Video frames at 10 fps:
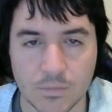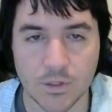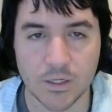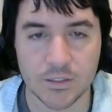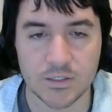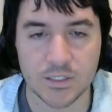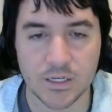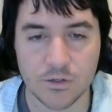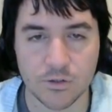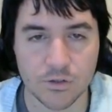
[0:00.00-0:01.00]
Okay, let's
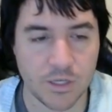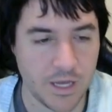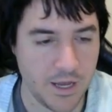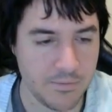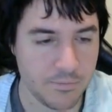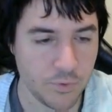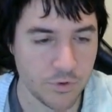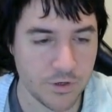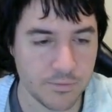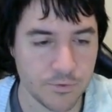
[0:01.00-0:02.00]
take a look at
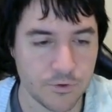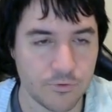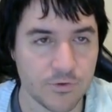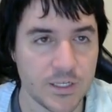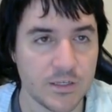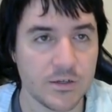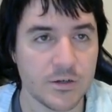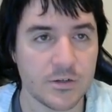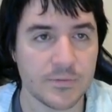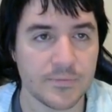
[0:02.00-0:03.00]
board number 3
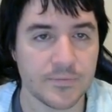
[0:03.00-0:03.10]
here.